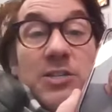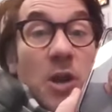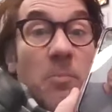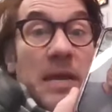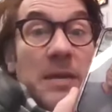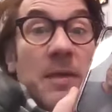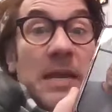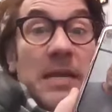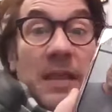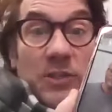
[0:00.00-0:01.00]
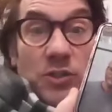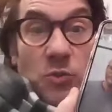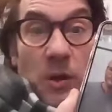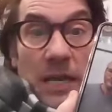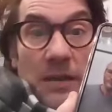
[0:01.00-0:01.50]
you know, many, many, like
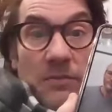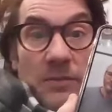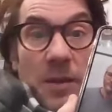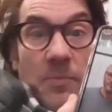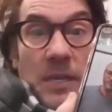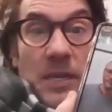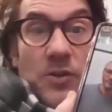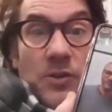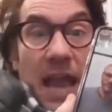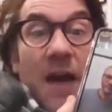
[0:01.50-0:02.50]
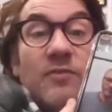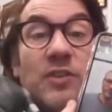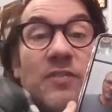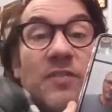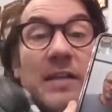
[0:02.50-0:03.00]
20 something years
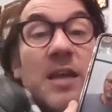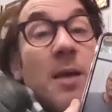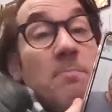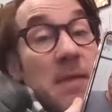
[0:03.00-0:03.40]
after the fact,